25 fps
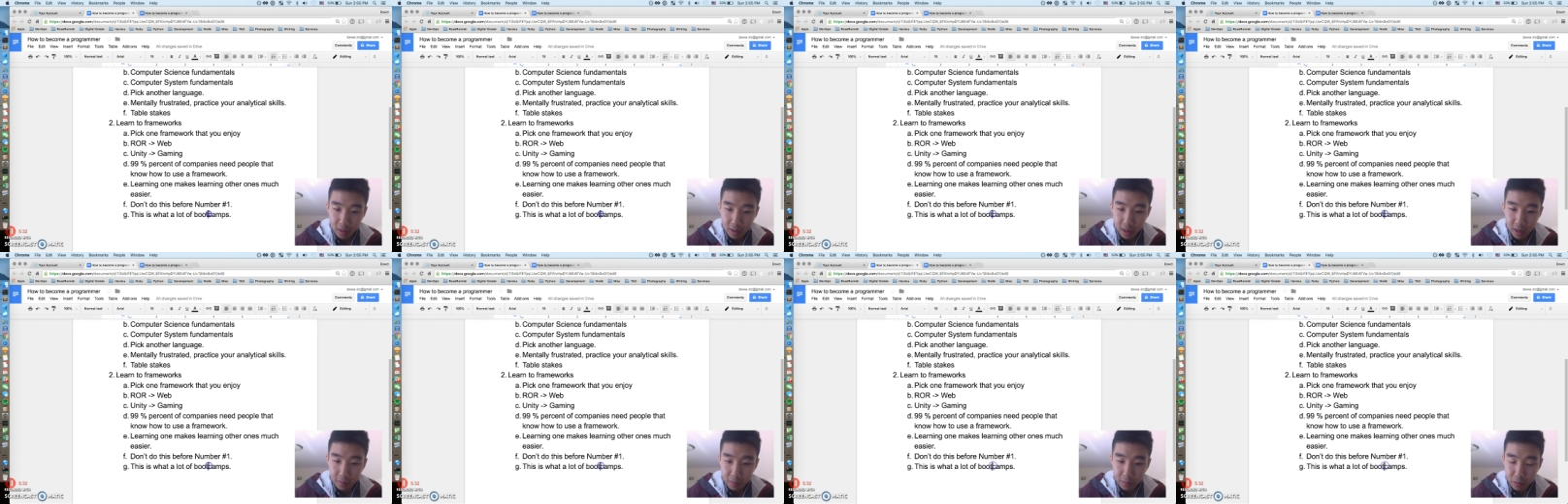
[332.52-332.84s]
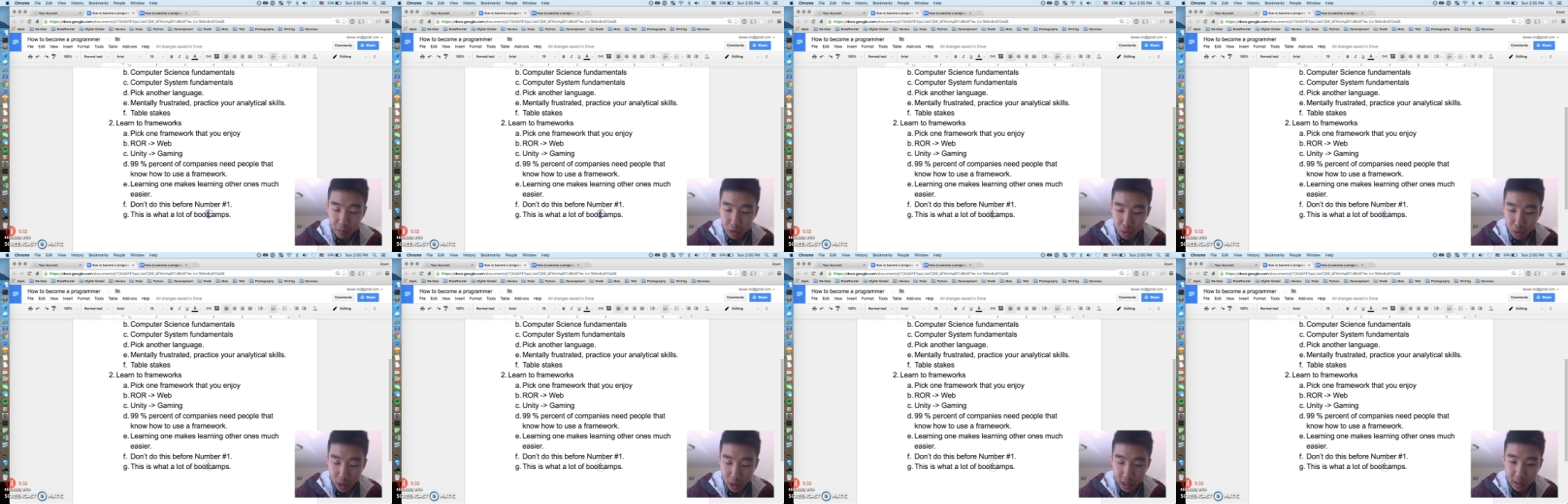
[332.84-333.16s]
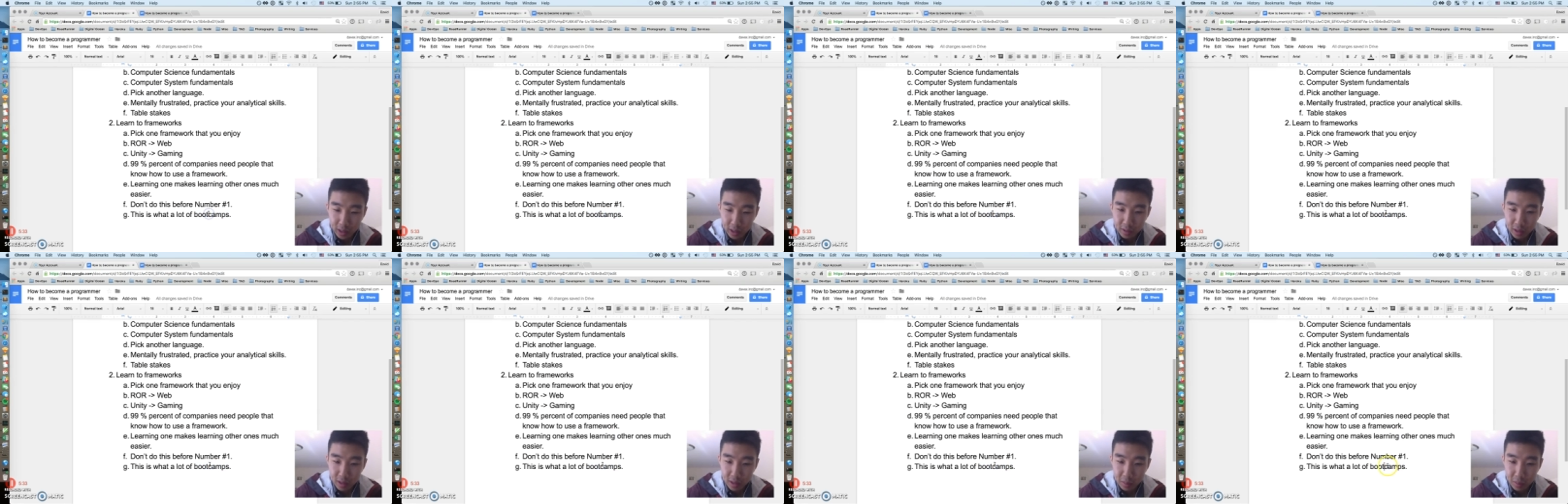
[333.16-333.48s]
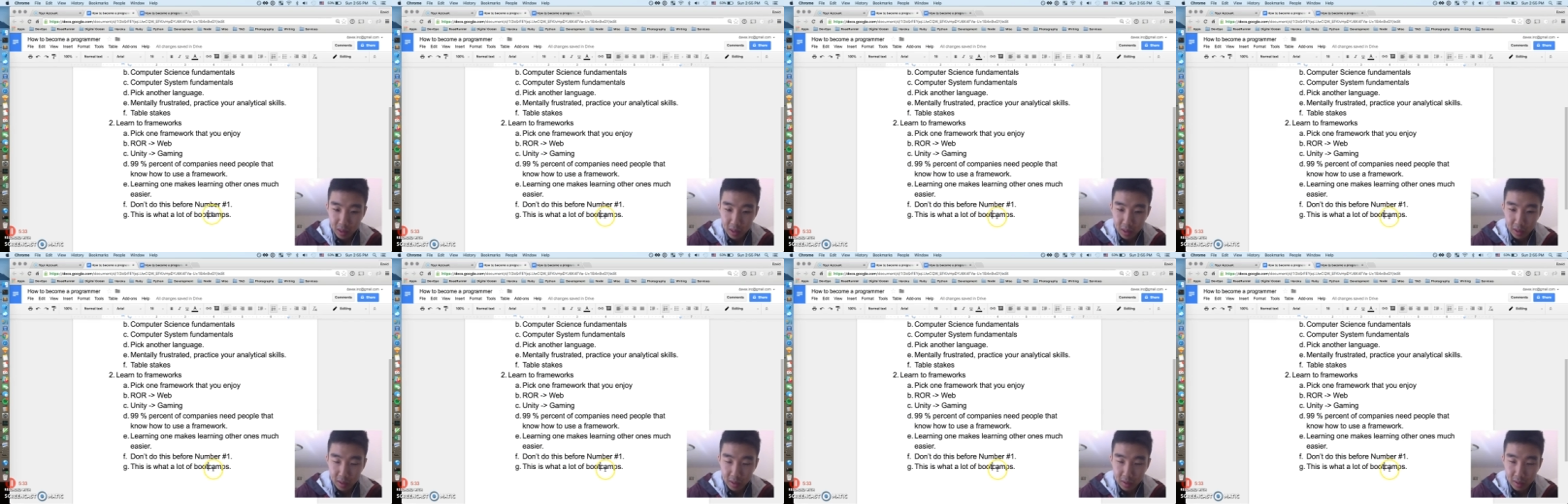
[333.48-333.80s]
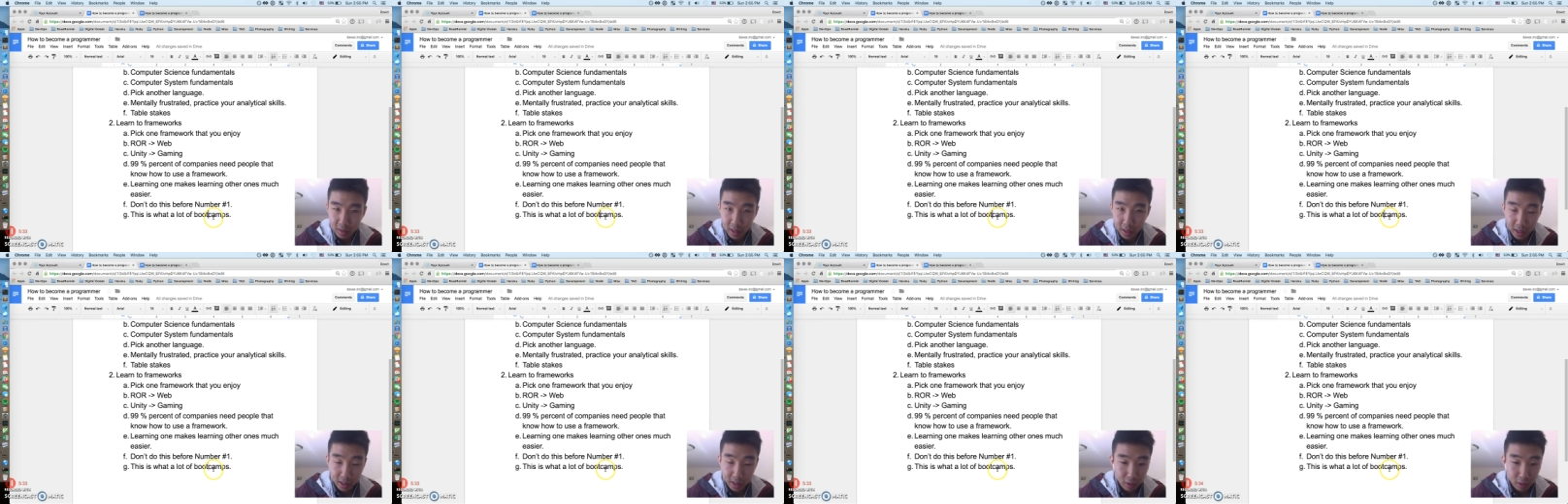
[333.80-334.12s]
They train you to be
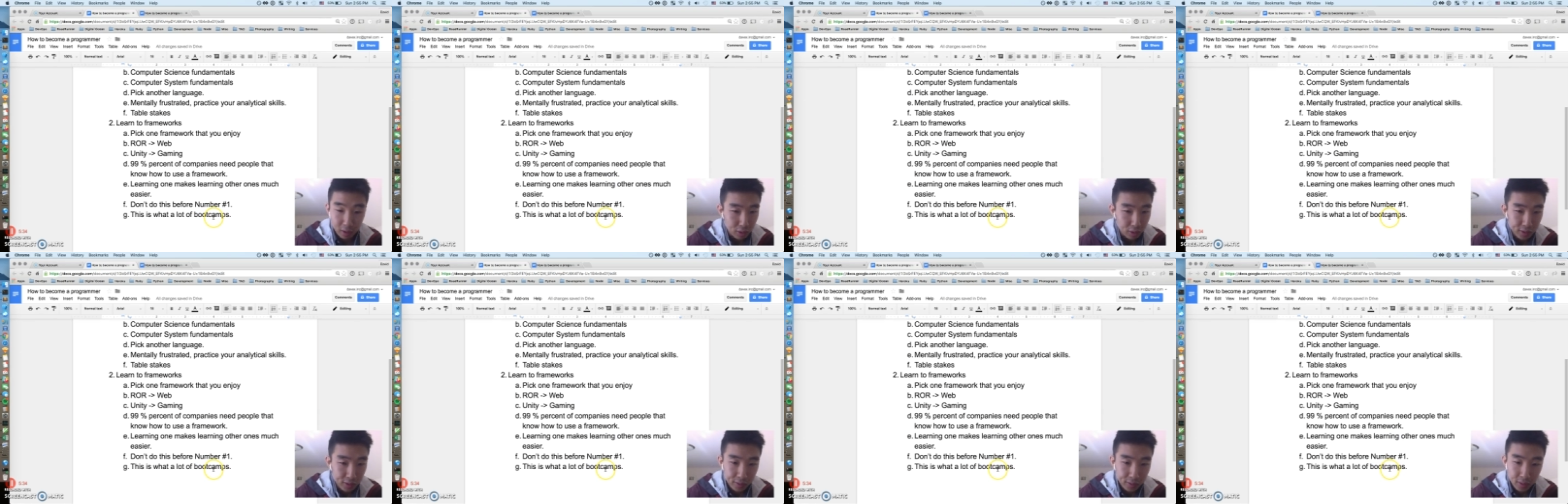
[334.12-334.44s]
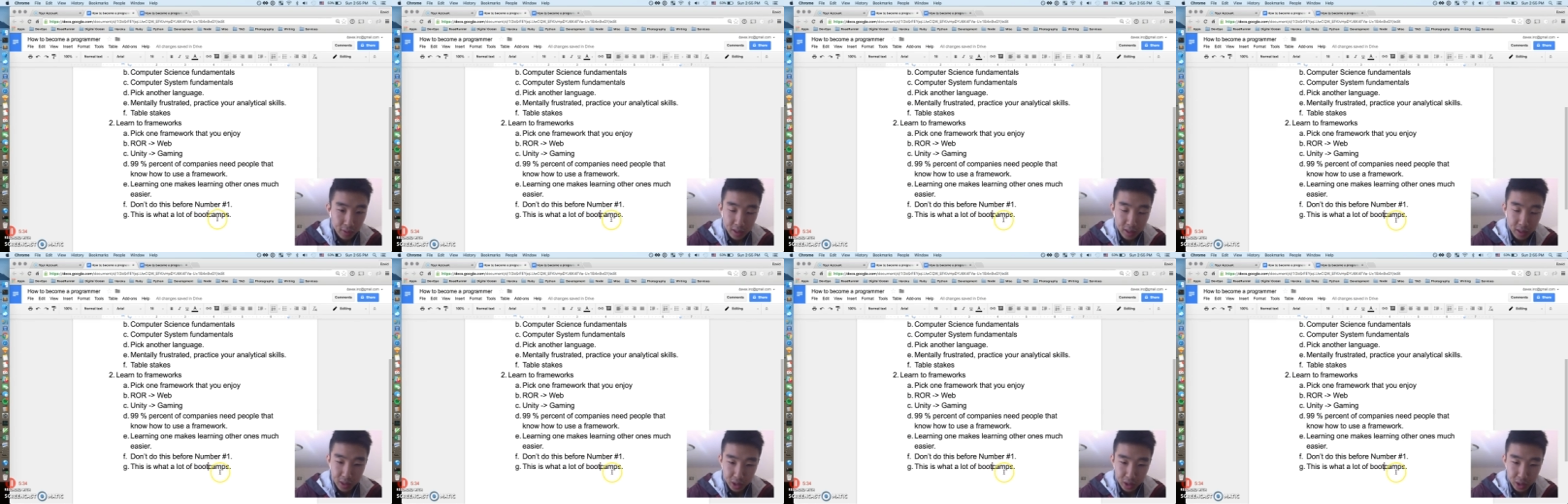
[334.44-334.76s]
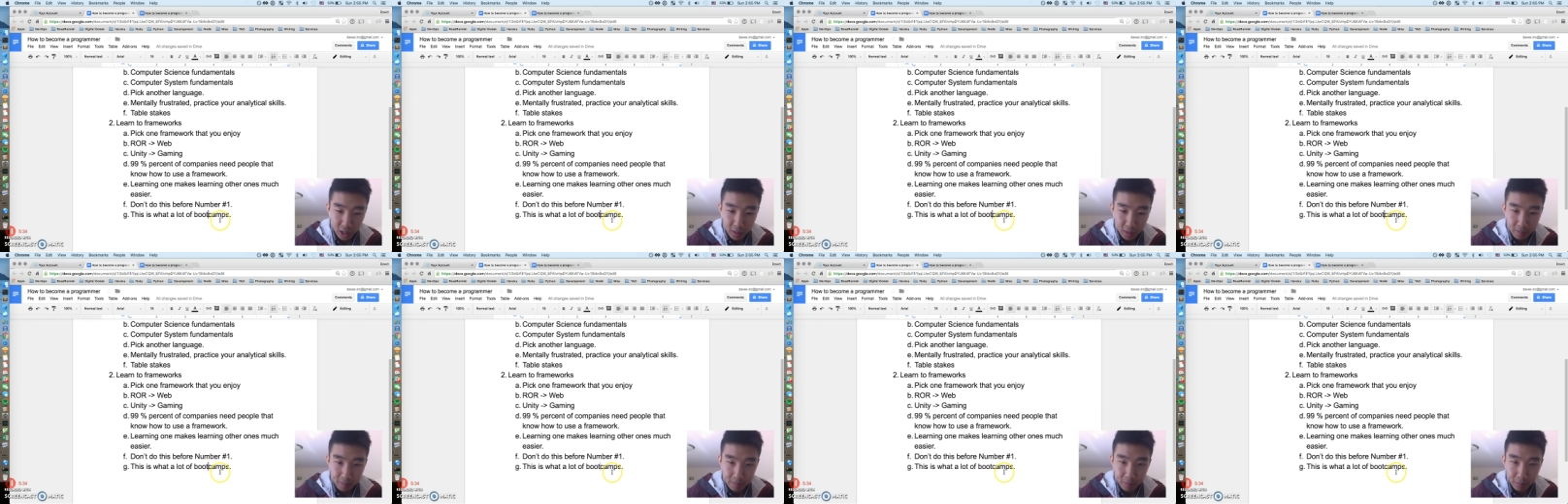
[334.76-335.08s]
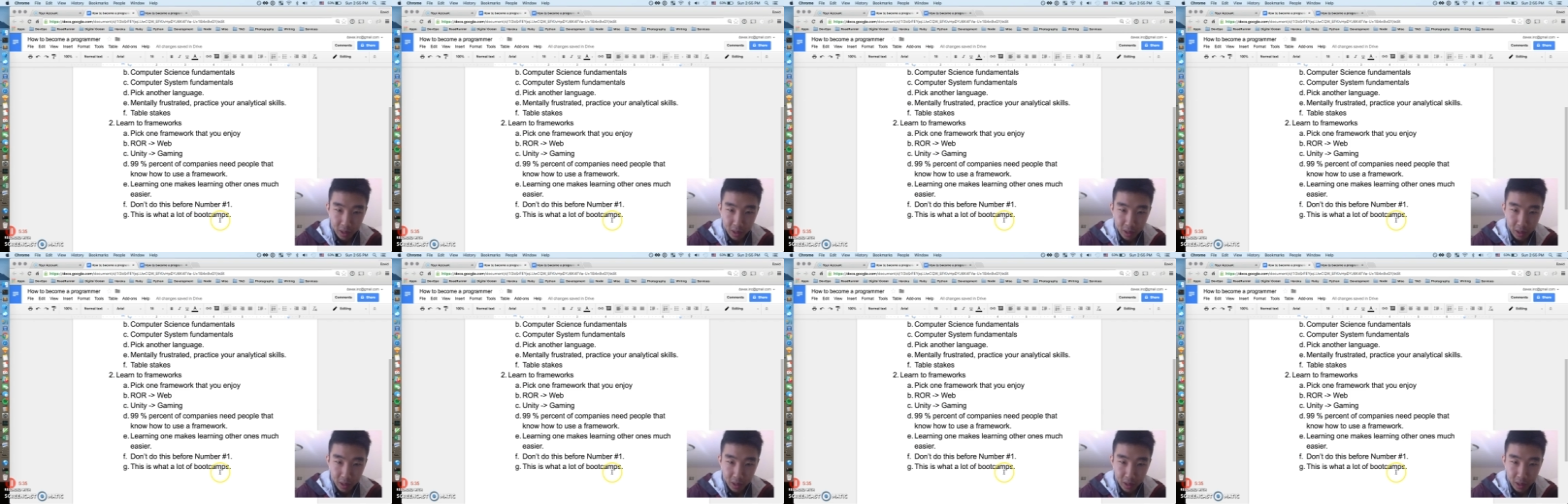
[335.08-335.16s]
like useful at a job